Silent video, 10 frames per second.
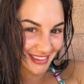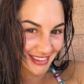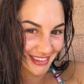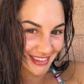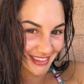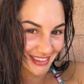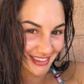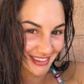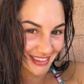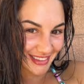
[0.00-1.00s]

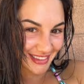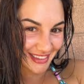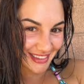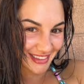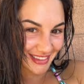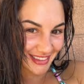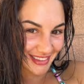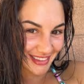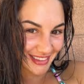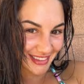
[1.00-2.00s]

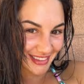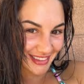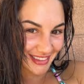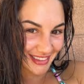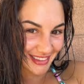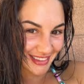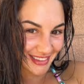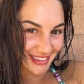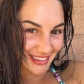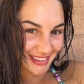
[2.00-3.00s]

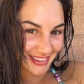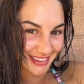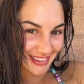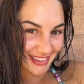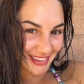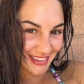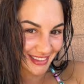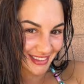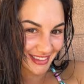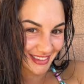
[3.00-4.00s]

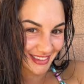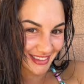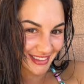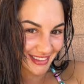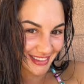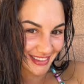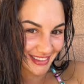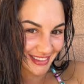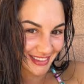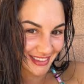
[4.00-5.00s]

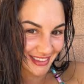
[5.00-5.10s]
This person isn't speaking.